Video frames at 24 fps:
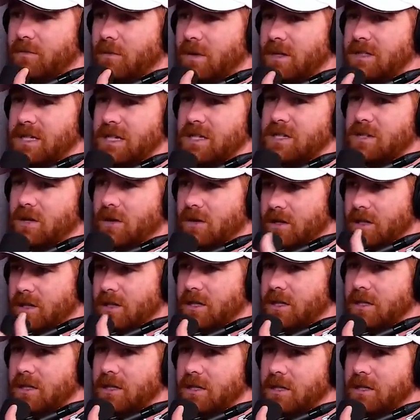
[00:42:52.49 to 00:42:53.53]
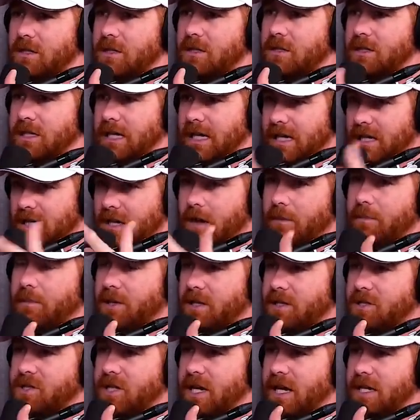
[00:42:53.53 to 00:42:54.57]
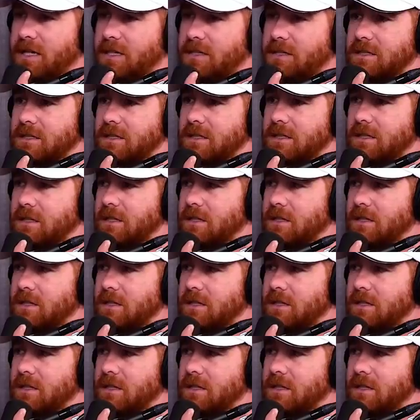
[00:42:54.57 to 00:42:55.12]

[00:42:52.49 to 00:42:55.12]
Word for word: once I started to get a couple of checks.